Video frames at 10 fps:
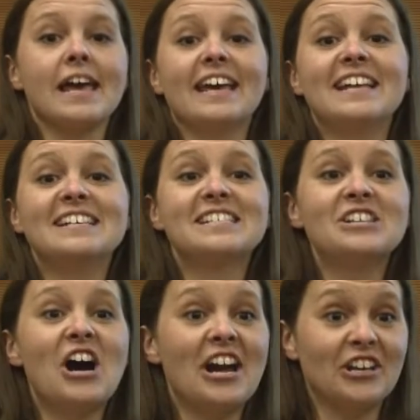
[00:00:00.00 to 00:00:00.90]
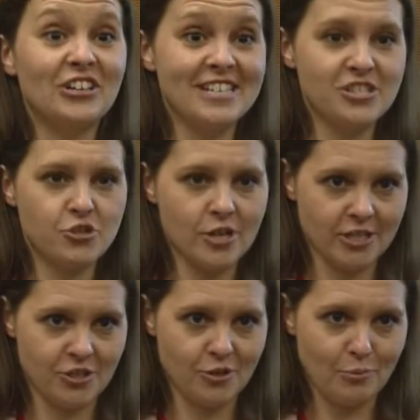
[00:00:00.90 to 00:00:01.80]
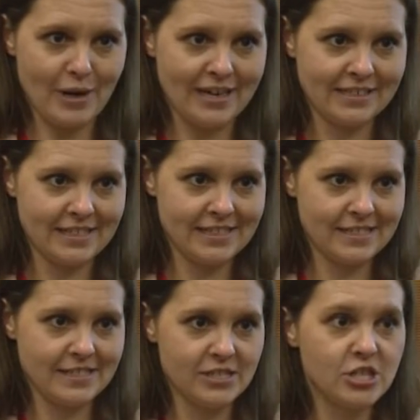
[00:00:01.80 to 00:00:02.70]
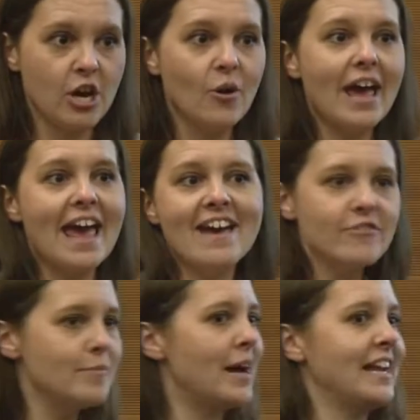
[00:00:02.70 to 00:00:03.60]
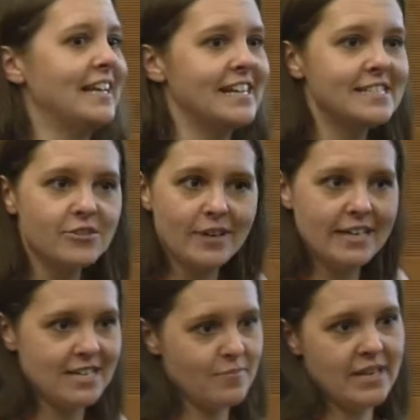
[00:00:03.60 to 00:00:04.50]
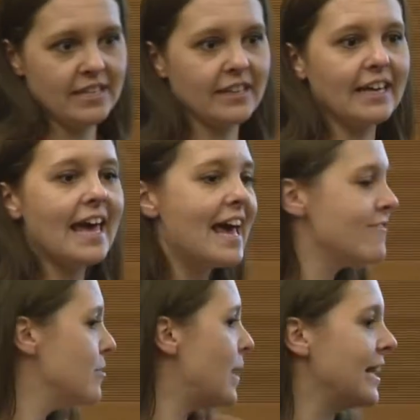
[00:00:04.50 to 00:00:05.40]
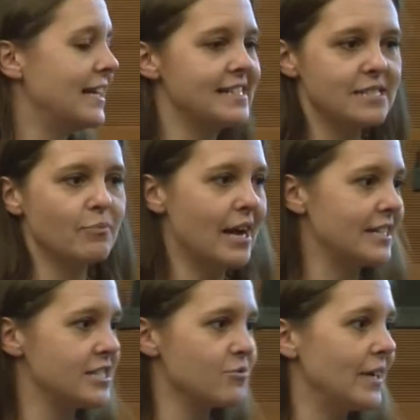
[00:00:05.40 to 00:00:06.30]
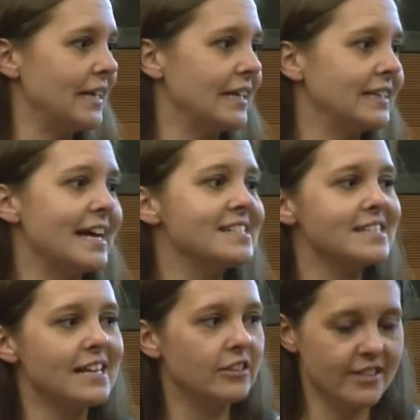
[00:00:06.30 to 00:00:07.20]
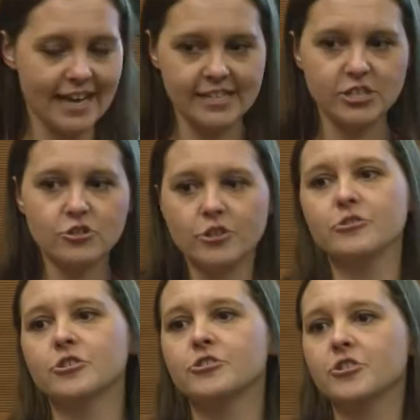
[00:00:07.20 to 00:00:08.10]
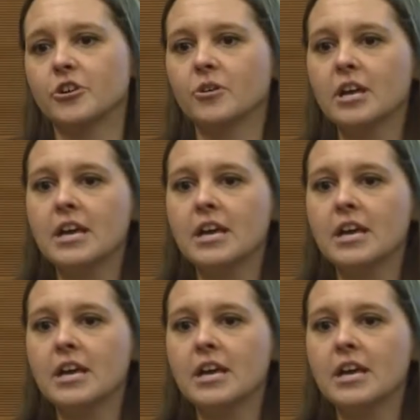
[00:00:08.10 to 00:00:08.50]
It is not a good instructional practice. So everybody needs to read independently. Everybody needs to practice reading. That's, that is true, true, true.